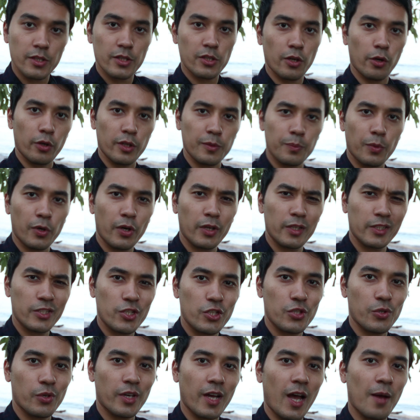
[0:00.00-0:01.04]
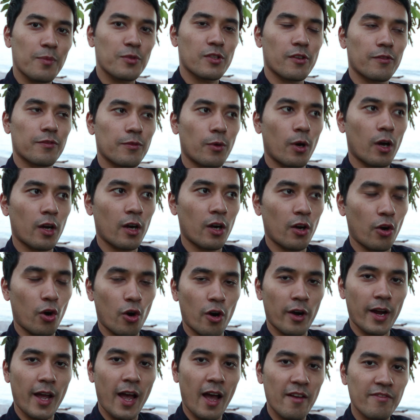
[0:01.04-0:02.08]
So it boiled 2 cups of water
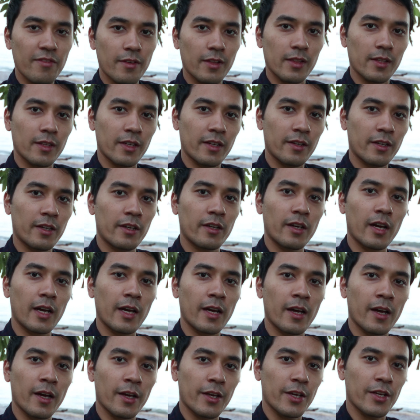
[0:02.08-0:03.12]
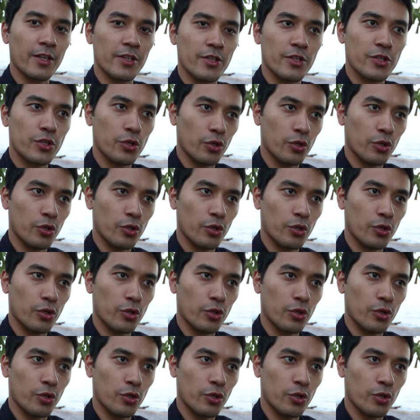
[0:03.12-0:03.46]
or 1/2 liter in